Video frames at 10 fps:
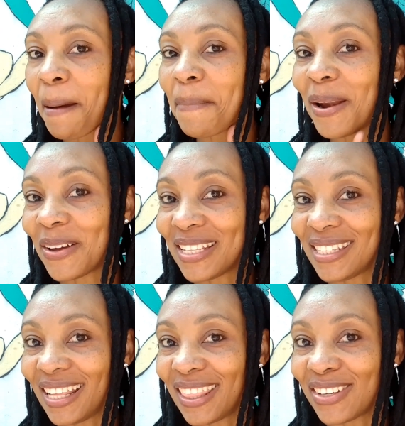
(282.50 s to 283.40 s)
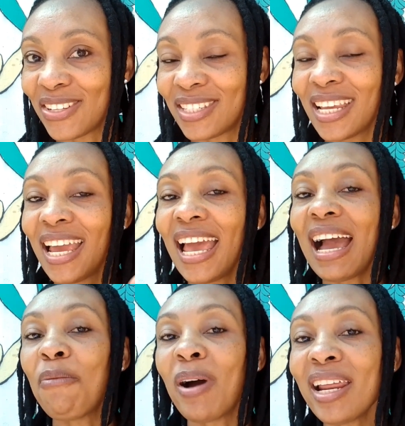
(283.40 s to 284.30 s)
planting those.
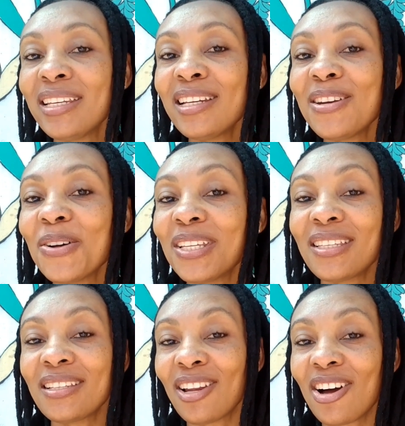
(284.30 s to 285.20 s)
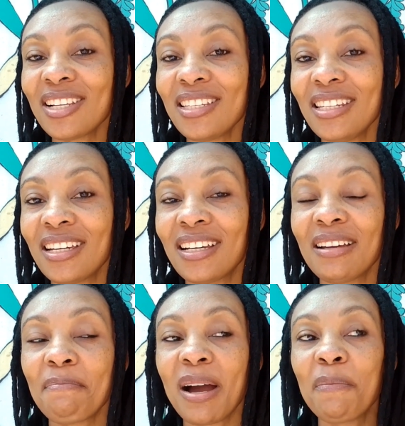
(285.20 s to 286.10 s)
What I did notice is last year
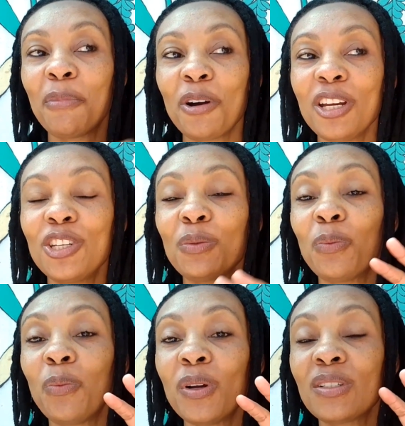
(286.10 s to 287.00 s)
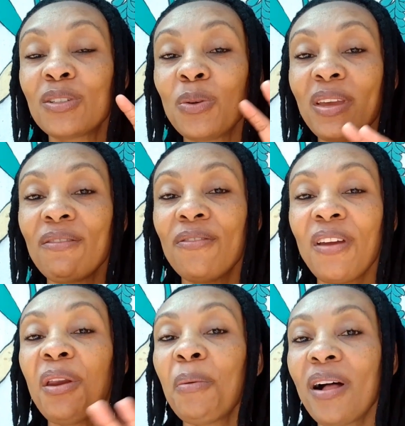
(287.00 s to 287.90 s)
my borage was doing
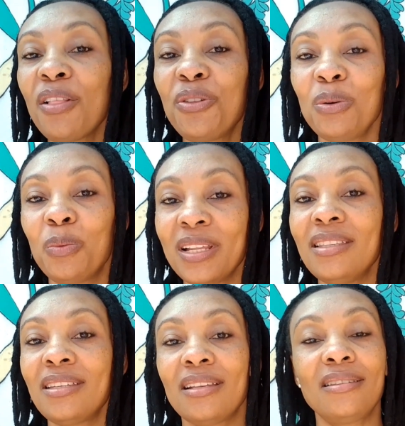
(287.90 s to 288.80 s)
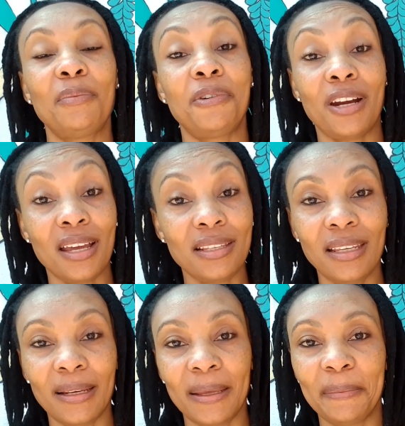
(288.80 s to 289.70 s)
very well through winter,
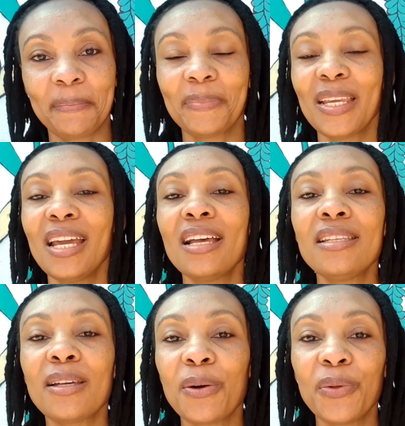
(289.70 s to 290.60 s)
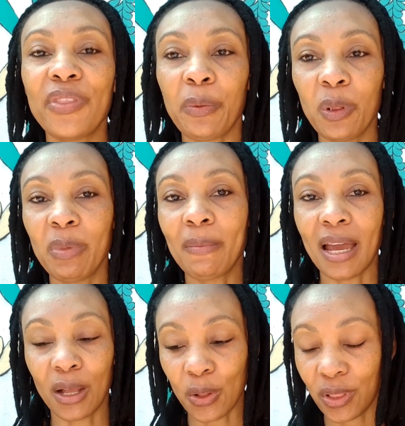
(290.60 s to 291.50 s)
surprisingly. So that will be my
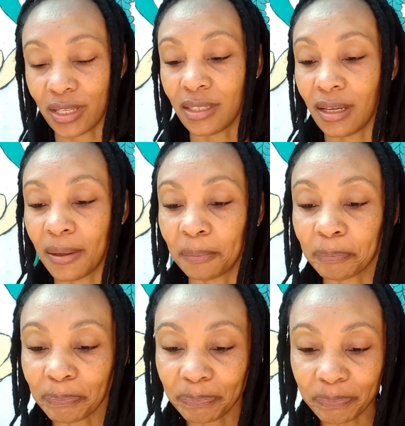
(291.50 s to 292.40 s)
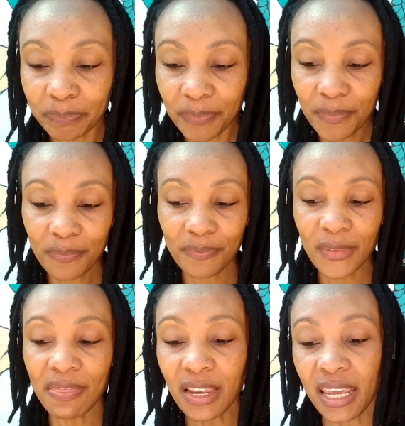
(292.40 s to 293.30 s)
goal this year.
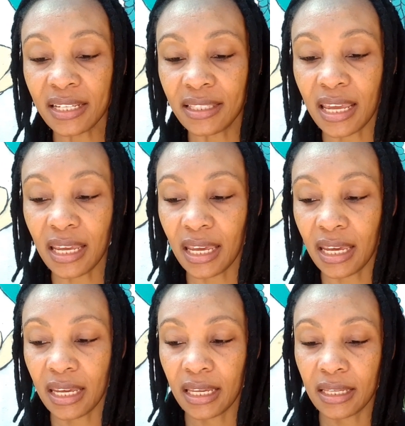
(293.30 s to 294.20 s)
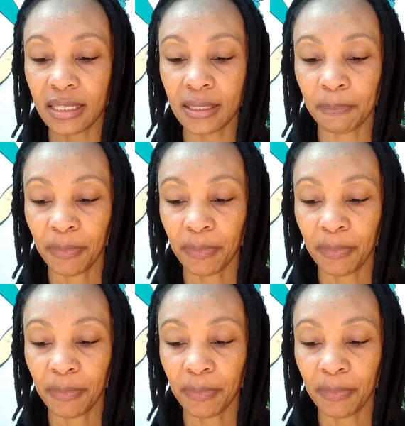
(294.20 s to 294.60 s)
The next thing is